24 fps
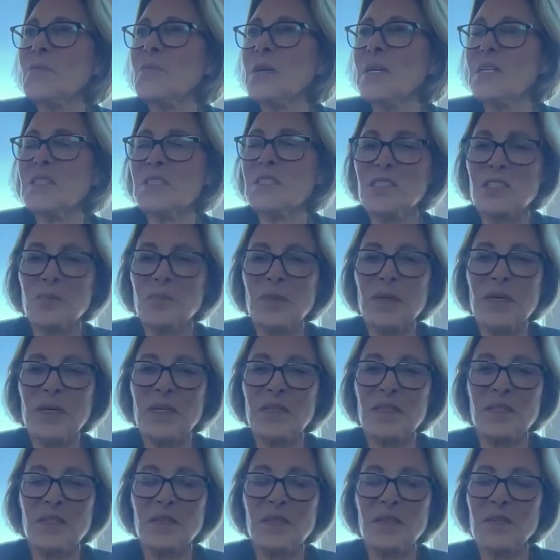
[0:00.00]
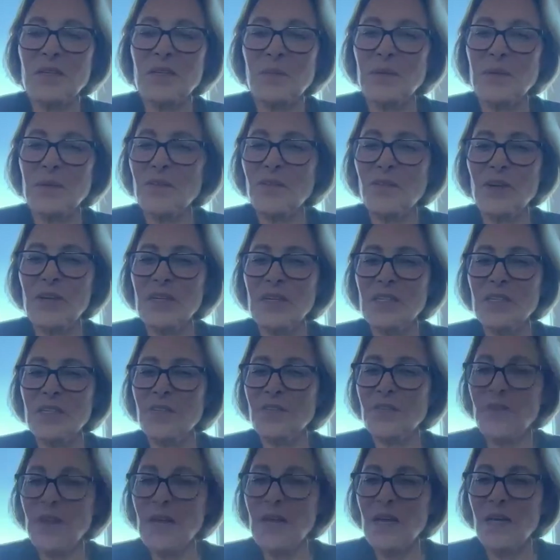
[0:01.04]
risks because they're going to be afraid to
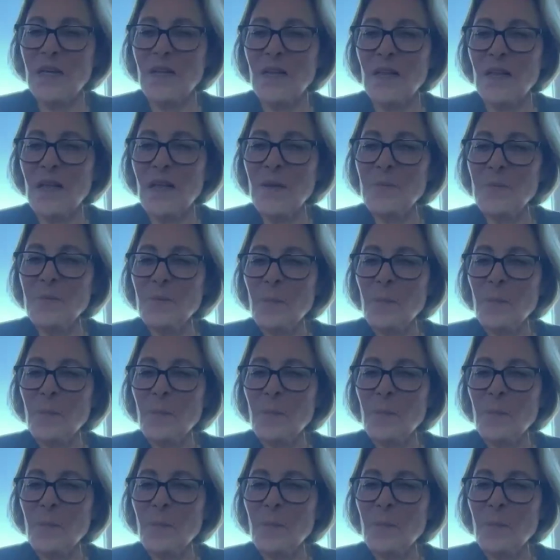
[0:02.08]
fail.